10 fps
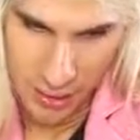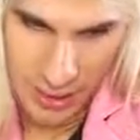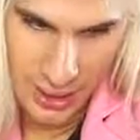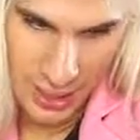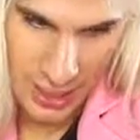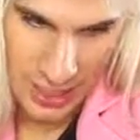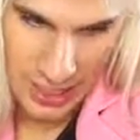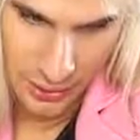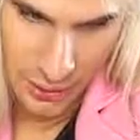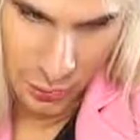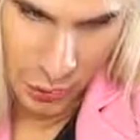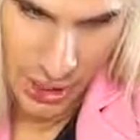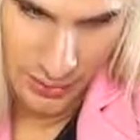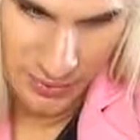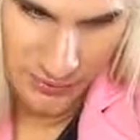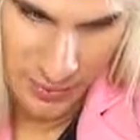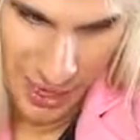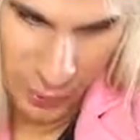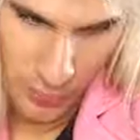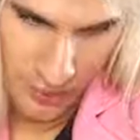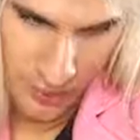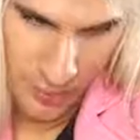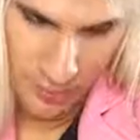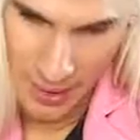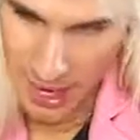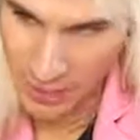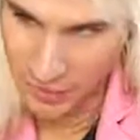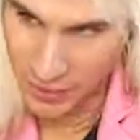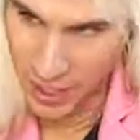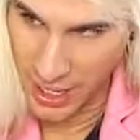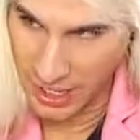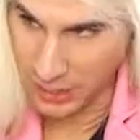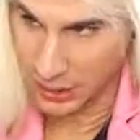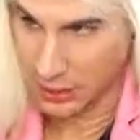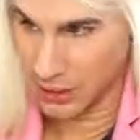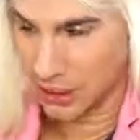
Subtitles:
Nina, how do you shape the flower when it's on the back of your head?